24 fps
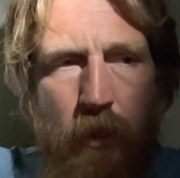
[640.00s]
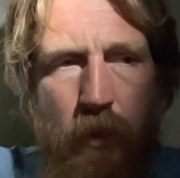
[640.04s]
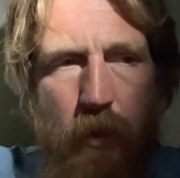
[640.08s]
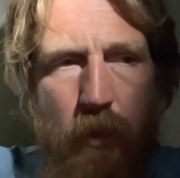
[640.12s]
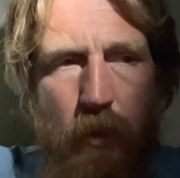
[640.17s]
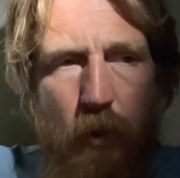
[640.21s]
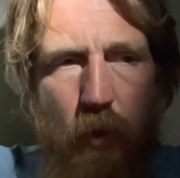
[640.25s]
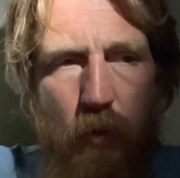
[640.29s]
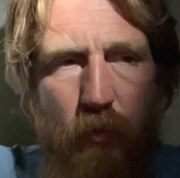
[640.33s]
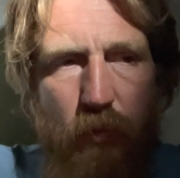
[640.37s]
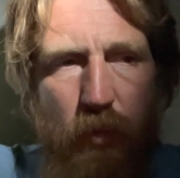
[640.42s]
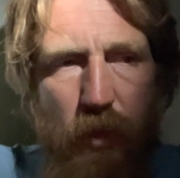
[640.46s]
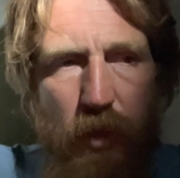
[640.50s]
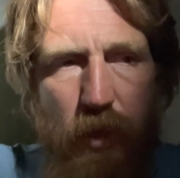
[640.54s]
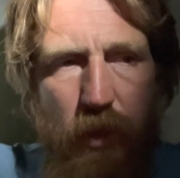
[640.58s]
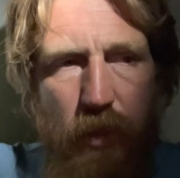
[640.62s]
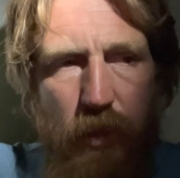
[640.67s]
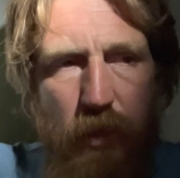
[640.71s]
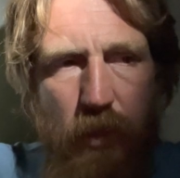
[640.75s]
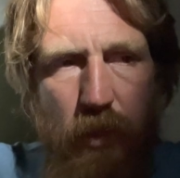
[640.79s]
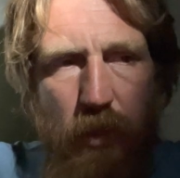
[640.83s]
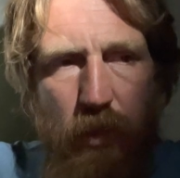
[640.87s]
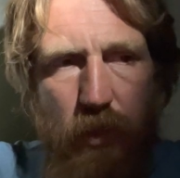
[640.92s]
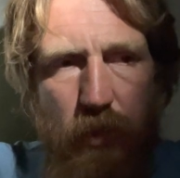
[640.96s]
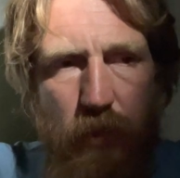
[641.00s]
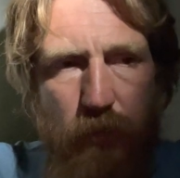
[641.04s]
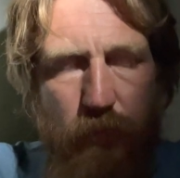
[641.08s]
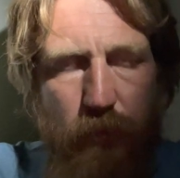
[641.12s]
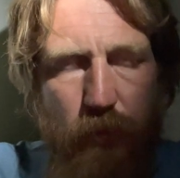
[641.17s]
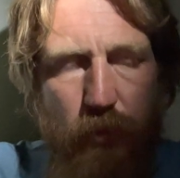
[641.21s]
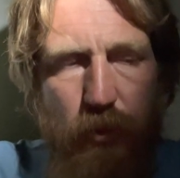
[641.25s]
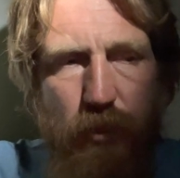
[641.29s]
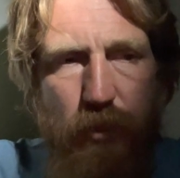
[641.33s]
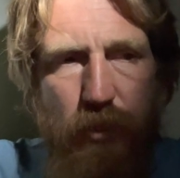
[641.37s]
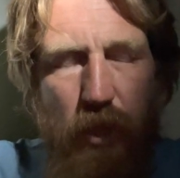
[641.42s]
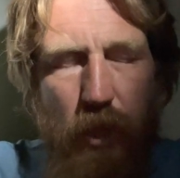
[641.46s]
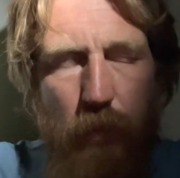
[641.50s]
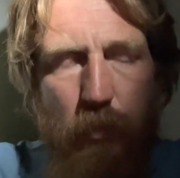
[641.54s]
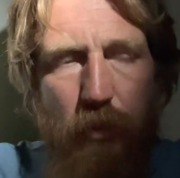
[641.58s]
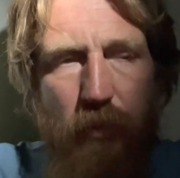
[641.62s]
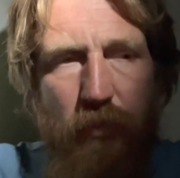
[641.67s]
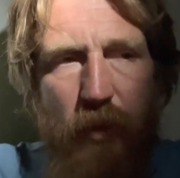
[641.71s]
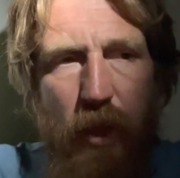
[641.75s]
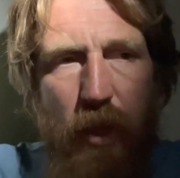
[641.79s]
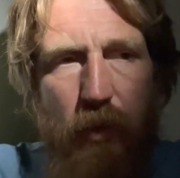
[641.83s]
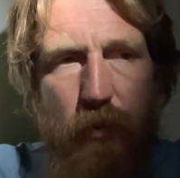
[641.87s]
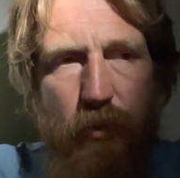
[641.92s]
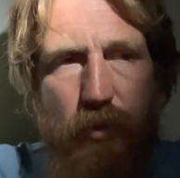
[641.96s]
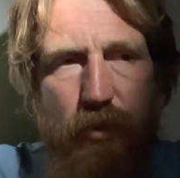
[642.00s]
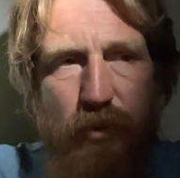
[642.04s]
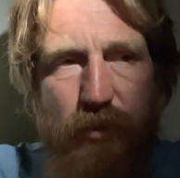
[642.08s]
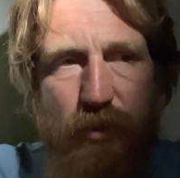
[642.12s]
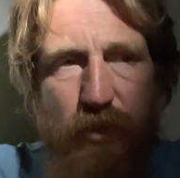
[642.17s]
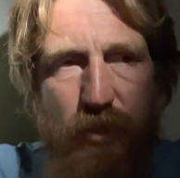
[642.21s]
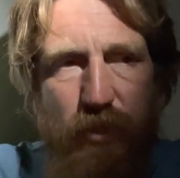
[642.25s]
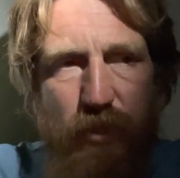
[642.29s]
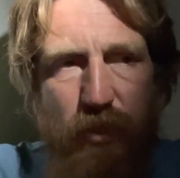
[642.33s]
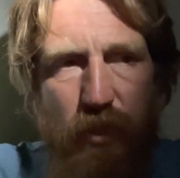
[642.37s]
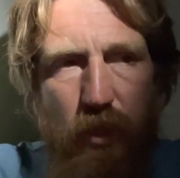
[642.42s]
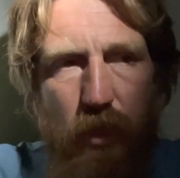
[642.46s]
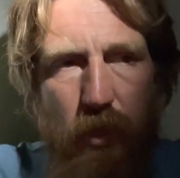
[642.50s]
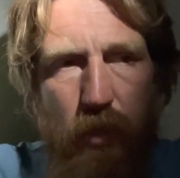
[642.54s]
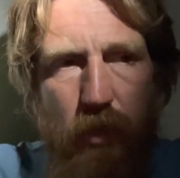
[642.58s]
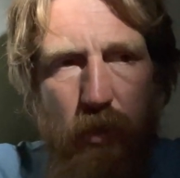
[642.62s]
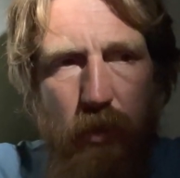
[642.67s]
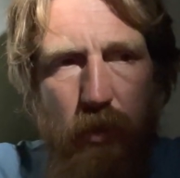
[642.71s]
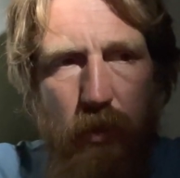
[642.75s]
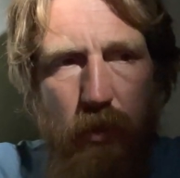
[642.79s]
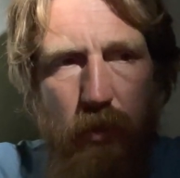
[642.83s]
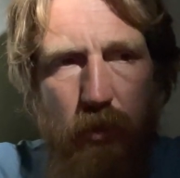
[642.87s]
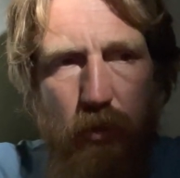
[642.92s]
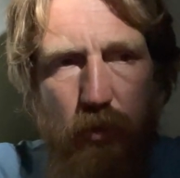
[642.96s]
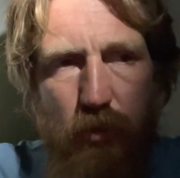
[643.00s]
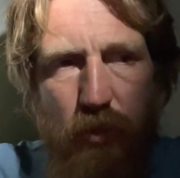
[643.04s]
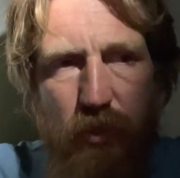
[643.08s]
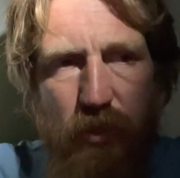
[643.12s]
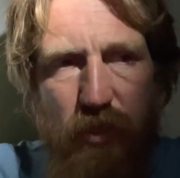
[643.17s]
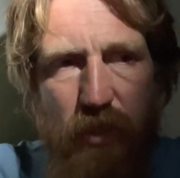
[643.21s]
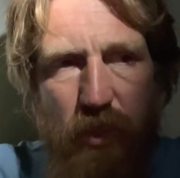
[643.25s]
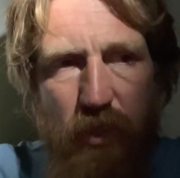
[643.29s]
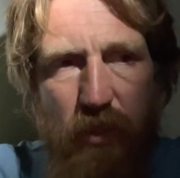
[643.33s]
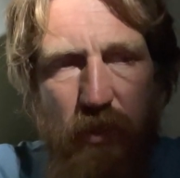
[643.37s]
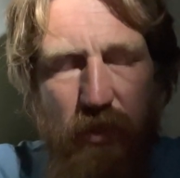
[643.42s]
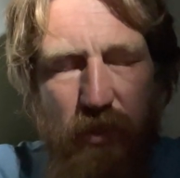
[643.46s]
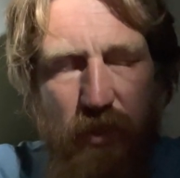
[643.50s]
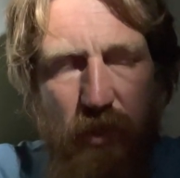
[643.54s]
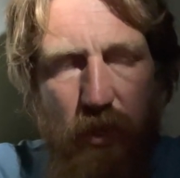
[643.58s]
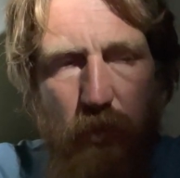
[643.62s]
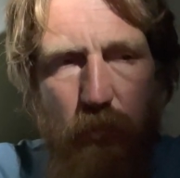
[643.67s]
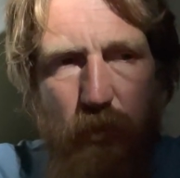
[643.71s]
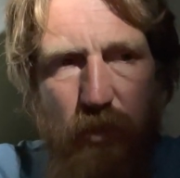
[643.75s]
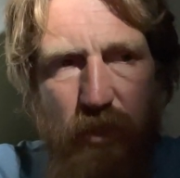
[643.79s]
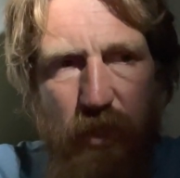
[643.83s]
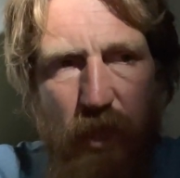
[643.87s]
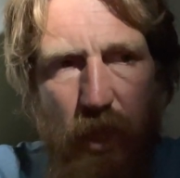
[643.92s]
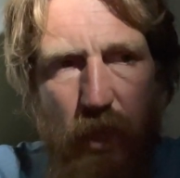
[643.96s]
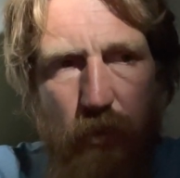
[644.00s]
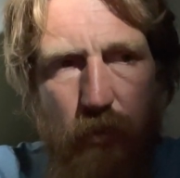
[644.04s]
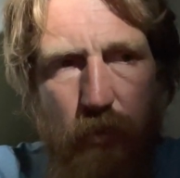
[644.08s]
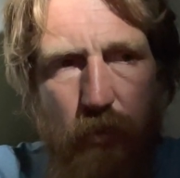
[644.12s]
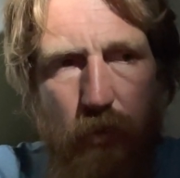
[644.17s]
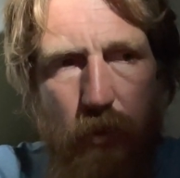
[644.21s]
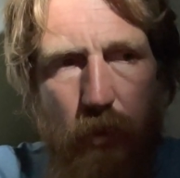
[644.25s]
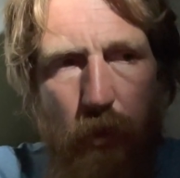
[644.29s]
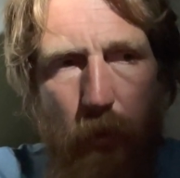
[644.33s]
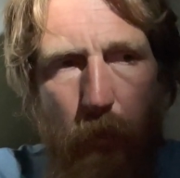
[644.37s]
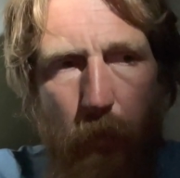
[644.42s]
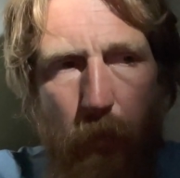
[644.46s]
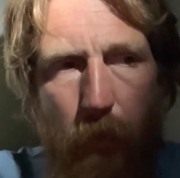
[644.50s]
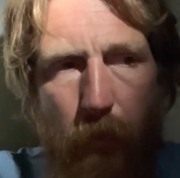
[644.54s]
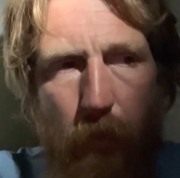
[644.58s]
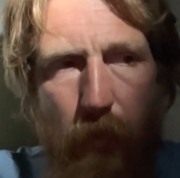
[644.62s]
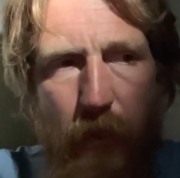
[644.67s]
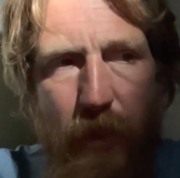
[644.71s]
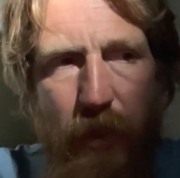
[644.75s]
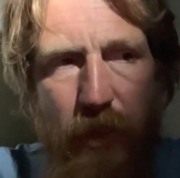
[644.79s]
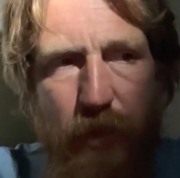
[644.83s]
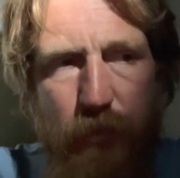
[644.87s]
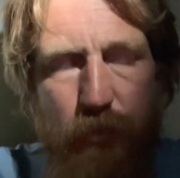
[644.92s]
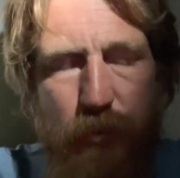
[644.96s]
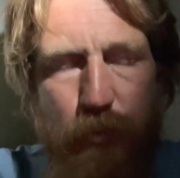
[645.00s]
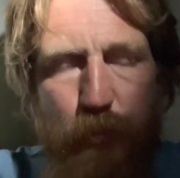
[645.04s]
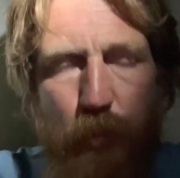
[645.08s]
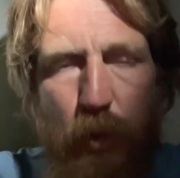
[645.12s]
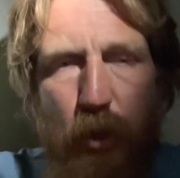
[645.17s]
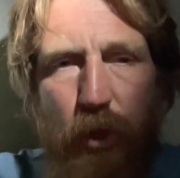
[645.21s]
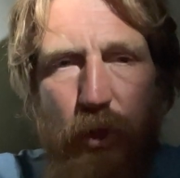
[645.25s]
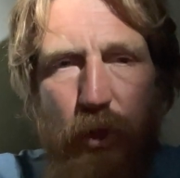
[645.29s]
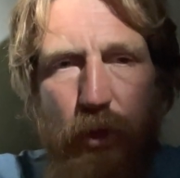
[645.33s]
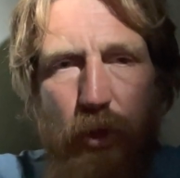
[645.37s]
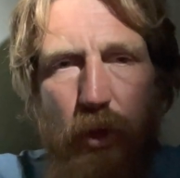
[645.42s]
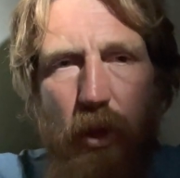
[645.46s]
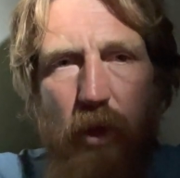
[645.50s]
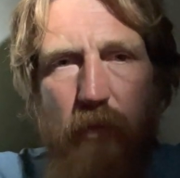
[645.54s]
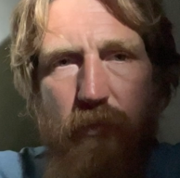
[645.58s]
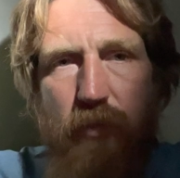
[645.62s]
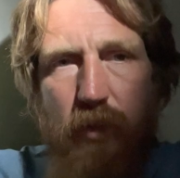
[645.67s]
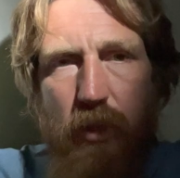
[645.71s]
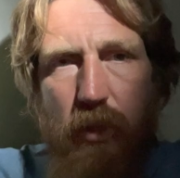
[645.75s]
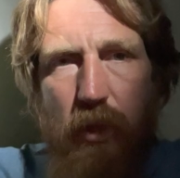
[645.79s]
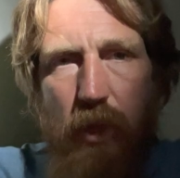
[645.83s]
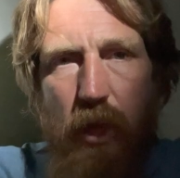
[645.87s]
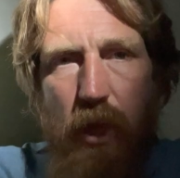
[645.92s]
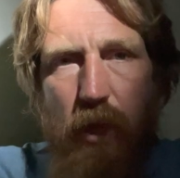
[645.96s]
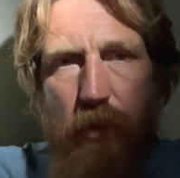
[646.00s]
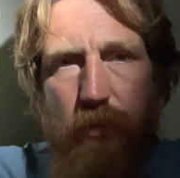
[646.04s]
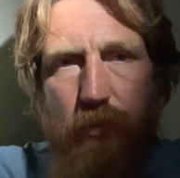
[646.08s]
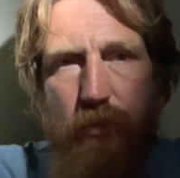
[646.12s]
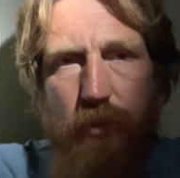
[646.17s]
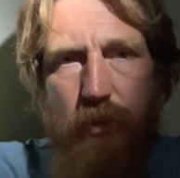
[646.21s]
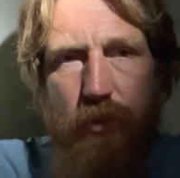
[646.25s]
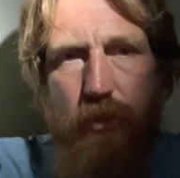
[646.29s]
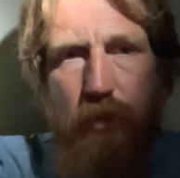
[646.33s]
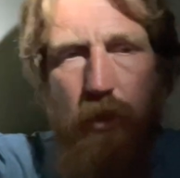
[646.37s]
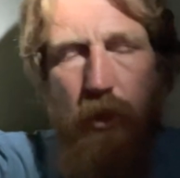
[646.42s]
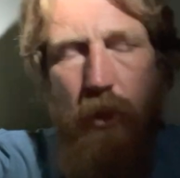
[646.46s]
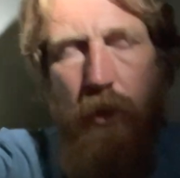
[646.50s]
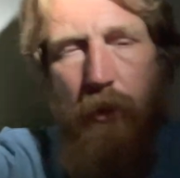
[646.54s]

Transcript: Over the first couple of hours, the sun, you could see the sun was out, and it was burning off the clouds.